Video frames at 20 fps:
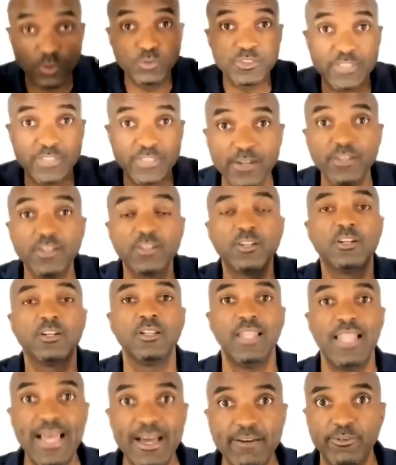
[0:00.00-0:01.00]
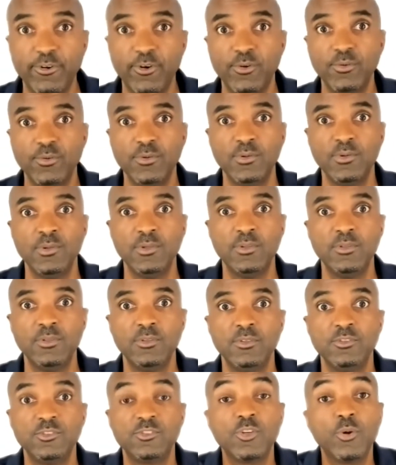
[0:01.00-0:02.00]
cellular level.
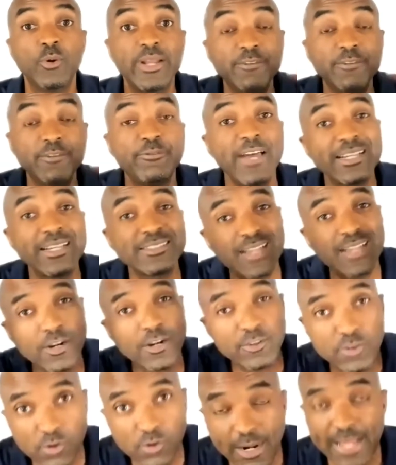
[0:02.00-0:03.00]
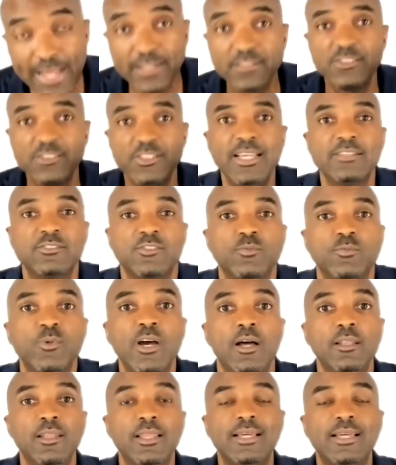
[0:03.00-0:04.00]
So it affects our neurology as
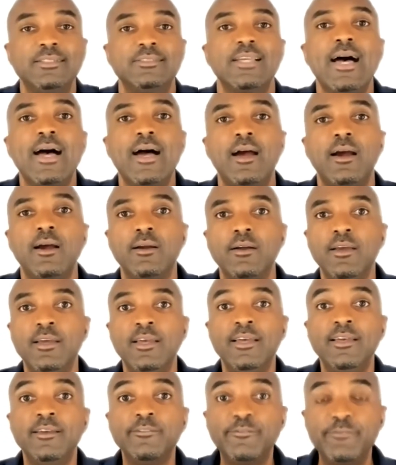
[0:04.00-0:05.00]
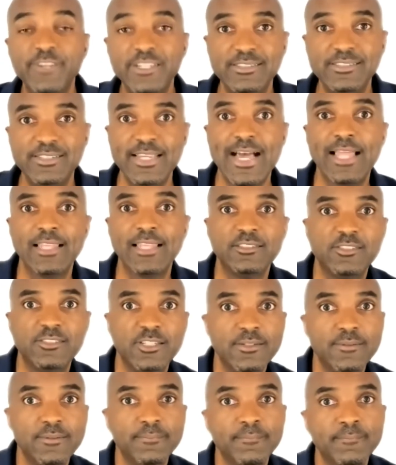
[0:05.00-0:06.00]
well as our
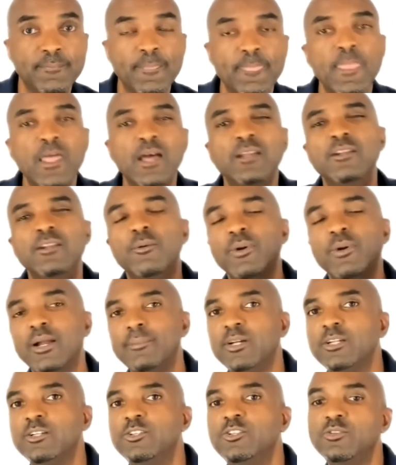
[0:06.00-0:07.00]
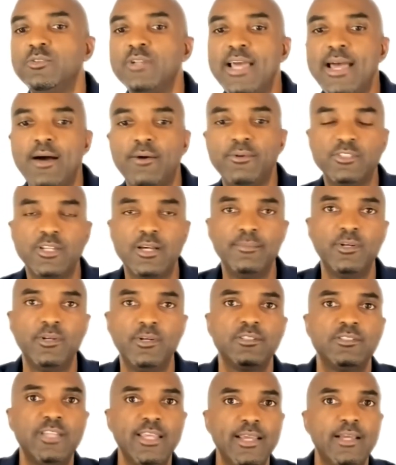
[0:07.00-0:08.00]
physiology. Now what I'm going to do now is I'm going
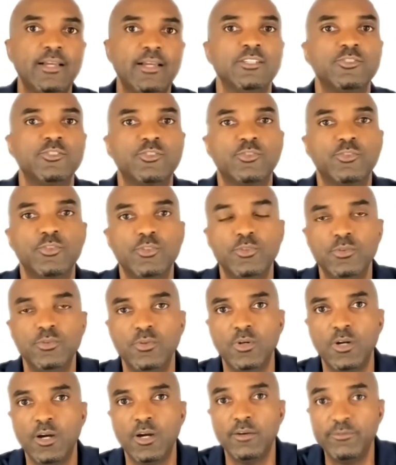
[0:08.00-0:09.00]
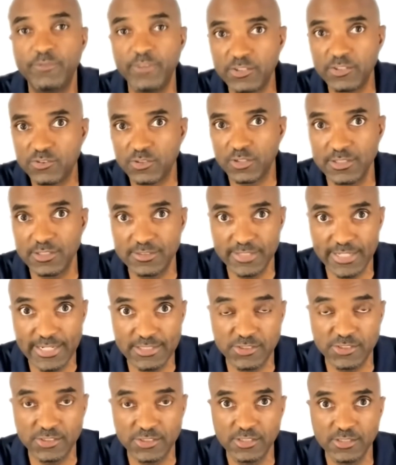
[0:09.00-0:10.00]
to take us through a
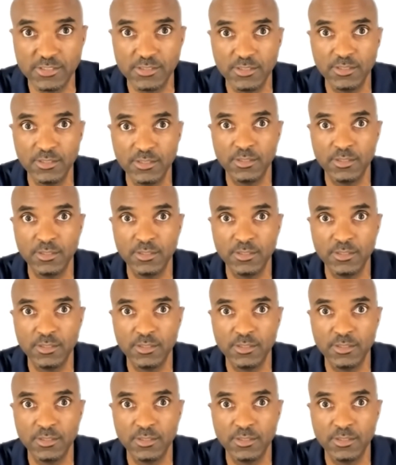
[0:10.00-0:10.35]
visualization